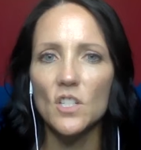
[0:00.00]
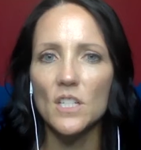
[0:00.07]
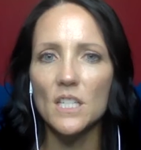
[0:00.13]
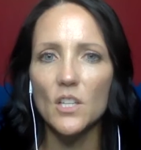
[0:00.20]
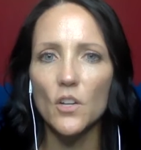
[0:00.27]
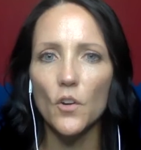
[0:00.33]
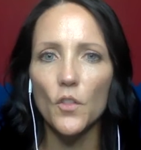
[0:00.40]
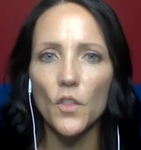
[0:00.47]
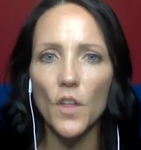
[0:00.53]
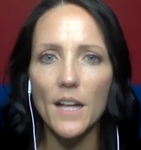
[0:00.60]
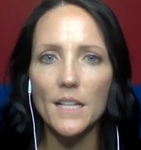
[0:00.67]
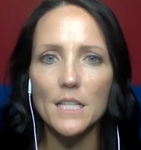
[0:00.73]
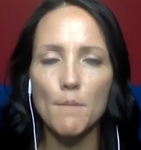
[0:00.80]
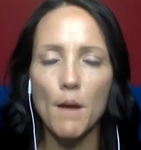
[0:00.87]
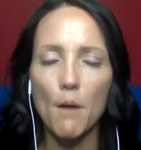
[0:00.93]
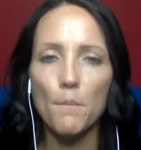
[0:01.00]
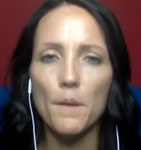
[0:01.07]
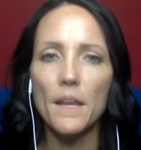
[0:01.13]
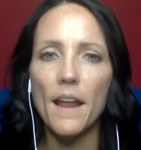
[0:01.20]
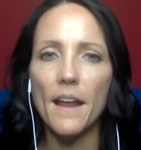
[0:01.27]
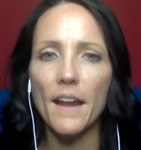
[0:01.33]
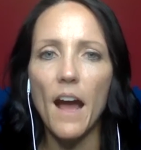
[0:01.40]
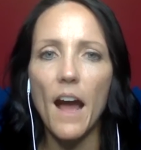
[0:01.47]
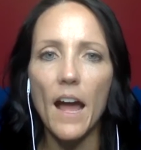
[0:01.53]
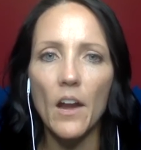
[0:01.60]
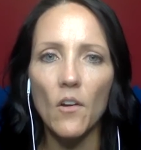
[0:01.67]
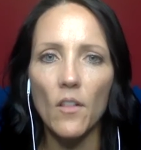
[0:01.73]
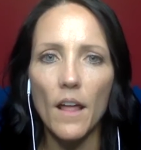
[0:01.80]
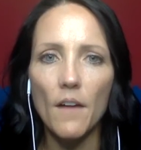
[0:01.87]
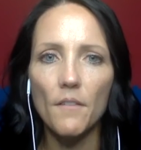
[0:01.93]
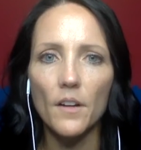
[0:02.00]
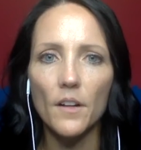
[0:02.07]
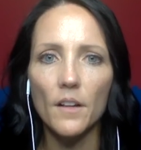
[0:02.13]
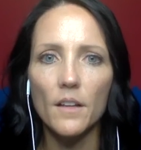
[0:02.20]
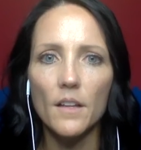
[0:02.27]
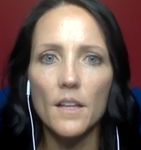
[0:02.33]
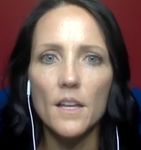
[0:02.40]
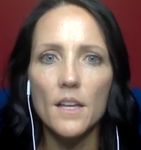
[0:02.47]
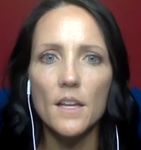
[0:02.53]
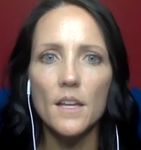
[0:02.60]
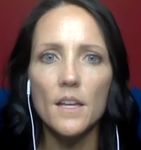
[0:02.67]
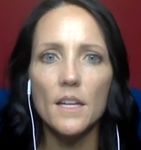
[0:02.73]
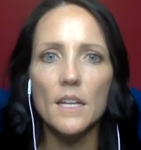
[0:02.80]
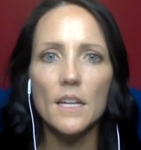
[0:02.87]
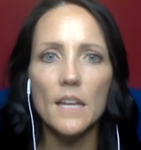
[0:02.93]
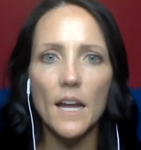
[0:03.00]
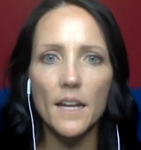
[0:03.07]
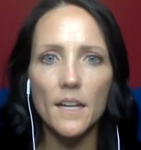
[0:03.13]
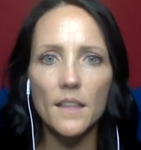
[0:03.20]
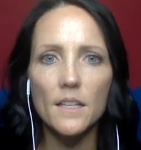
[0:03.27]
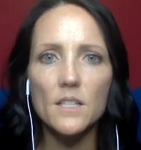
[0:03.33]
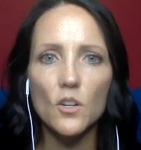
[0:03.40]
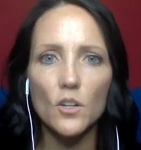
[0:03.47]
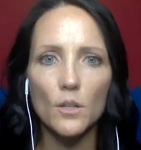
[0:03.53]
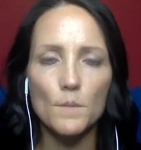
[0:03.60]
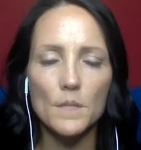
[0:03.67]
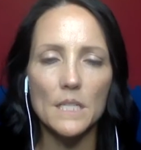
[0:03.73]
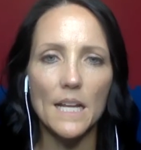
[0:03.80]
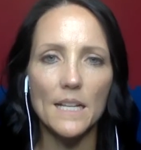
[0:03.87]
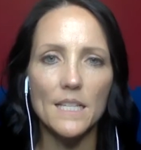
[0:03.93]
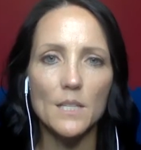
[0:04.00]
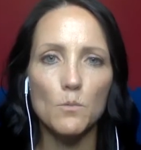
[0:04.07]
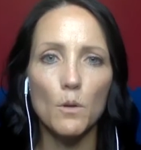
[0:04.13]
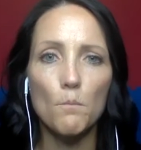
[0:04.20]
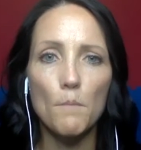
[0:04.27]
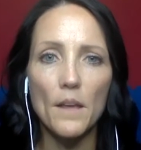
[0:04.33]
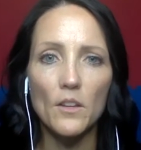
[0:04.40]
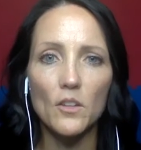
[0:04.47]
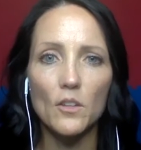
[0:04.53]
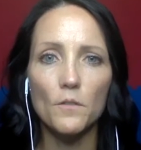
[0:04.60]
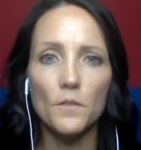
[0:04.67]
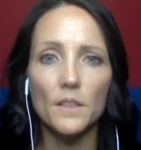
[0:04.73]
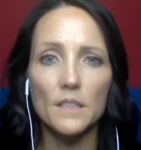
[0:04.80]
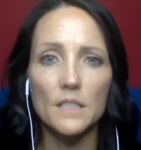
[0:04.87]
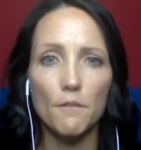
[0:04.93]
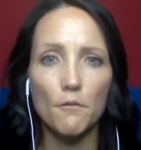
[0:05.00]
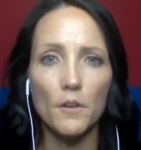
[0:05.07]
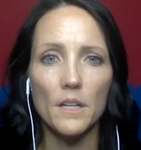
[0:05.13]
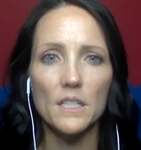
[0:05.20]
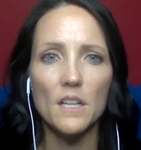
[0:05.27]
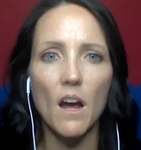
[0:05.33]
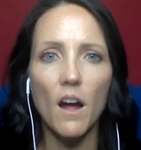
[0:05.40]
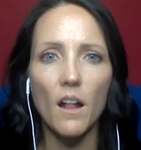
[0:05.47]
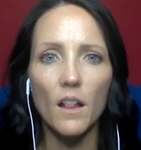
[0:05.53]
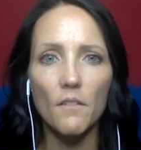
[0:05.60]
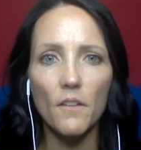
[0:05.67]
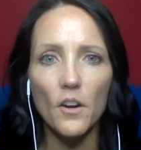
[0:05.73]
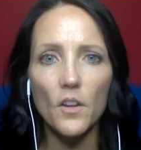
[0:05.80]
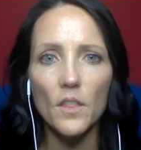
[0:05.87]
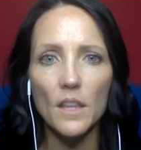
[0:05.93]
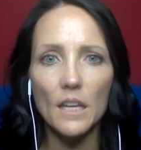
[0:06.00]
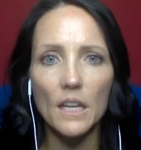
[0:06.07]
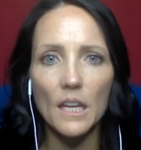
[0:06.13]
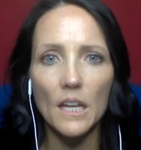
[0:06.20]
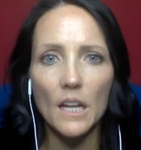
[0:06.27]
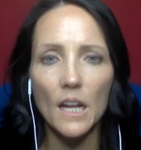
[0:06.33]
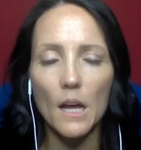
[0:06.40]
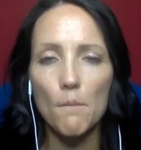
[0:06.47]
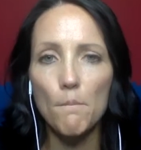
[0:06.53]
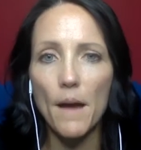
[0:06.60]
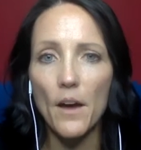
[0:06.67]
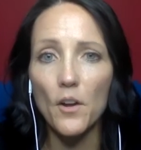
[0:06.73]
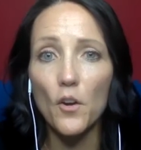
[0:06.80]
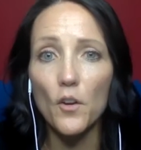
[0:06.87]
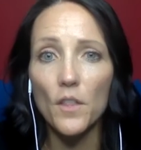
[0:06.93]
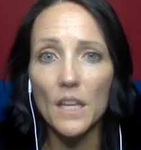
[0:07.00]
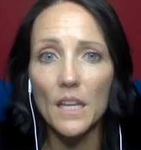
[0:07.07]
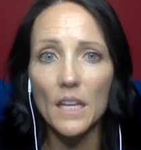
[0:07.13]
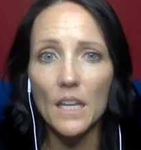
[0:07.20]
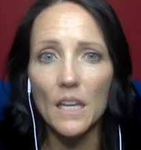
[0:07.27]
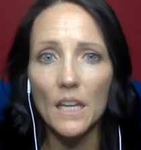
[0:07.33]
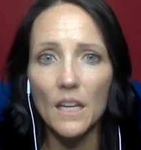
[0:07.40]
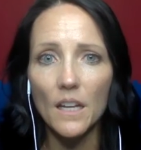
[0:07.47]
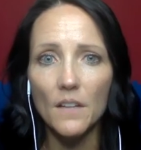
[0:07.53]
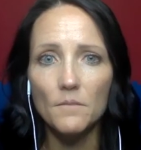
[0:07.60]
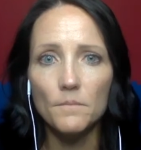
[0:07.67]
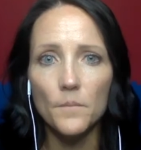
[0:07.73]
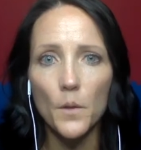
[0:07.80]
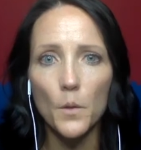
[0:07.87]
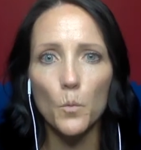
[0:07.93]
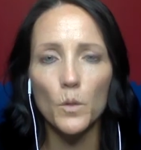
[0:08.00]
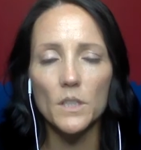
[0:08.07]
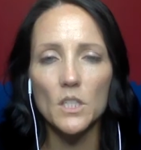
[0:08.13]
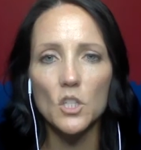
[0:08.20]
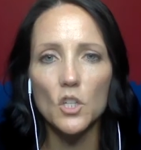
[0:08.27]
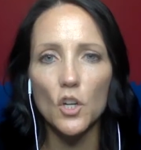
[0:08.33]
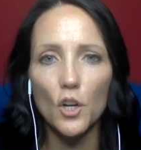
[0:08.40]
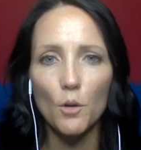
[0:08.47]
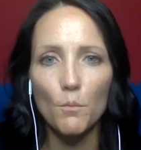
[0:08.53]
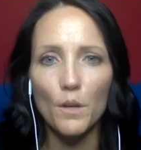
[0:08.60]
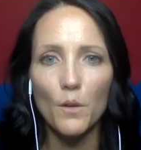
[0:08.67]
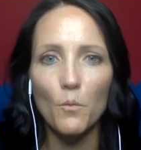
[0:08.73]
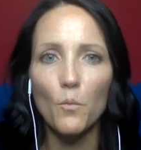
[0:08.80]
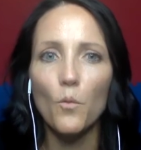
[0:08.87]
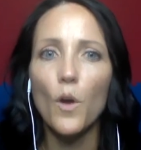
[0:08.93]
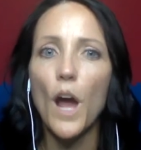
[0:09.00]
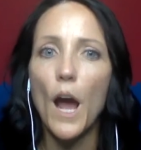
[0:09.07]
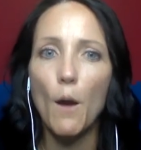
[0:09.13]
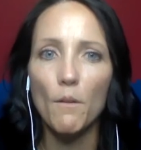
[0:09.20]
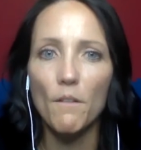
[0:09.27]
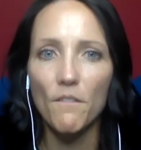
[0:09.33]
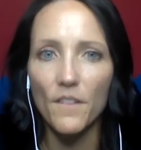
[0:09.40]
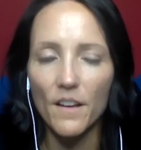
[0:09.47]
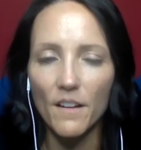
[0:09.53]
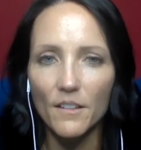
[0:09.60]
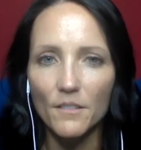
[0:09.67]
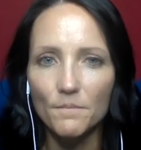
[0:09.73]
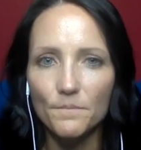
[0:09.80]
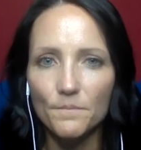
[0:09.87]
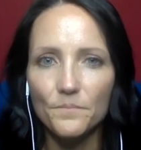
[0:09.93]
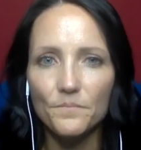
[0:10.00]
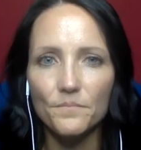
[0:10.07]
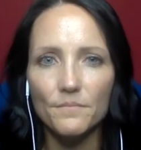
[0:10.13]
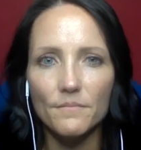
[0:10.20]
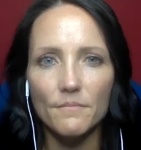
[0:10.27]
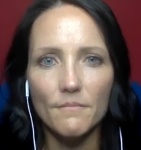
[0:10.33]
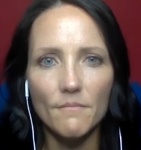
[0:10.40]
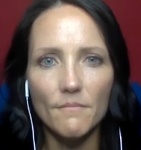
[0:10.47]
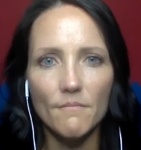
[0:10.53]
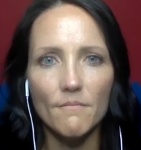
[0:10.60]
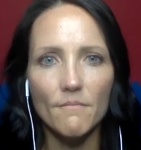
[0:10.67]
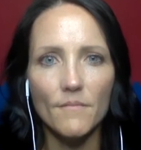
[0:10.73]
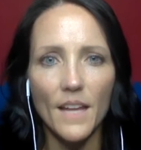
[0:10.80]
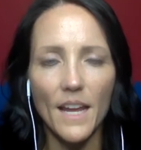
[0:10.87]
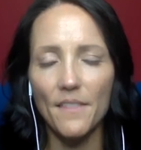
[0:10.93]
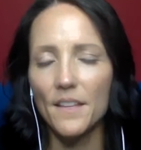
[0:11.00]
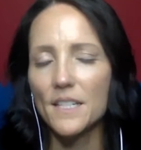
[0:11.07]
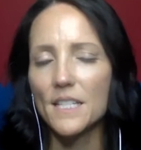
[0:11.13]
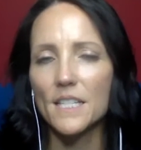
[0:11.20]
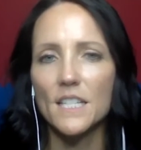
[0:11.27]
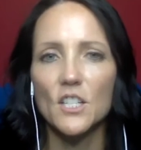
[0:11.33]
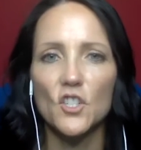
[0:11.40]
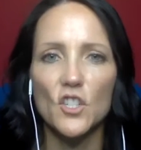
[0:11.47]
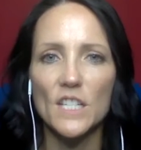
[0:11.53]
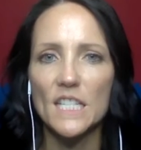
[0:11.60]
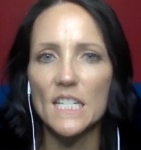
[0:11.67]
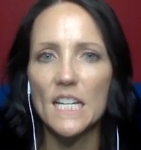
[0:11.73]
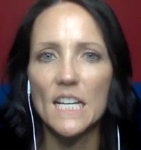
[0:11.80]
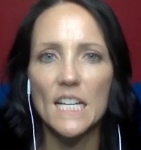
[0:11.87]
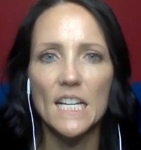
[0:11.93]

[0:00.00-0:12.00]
just their thoughts about being at a higher level. None of the circumstances will make you feel different. All of our thinking about our thinking will determine how we feel. And this isn't just